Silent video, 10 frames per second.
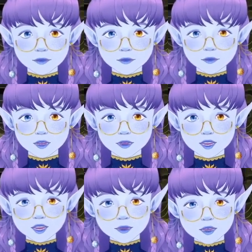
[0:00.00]
maybe I'll
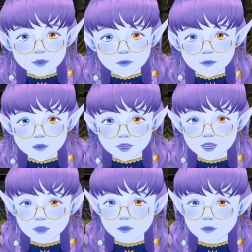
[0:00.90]
save up for it. I
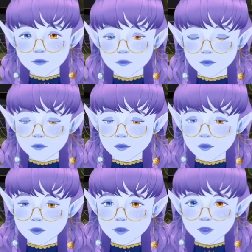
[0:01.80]
don't know.
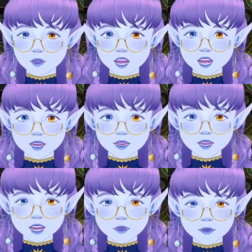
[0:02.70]
I
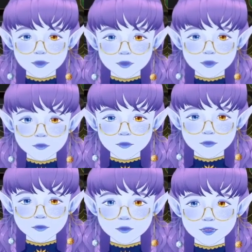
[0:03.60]
know I shouldn't
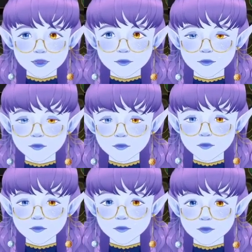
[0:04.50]
really
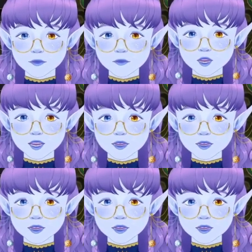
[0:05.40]
spread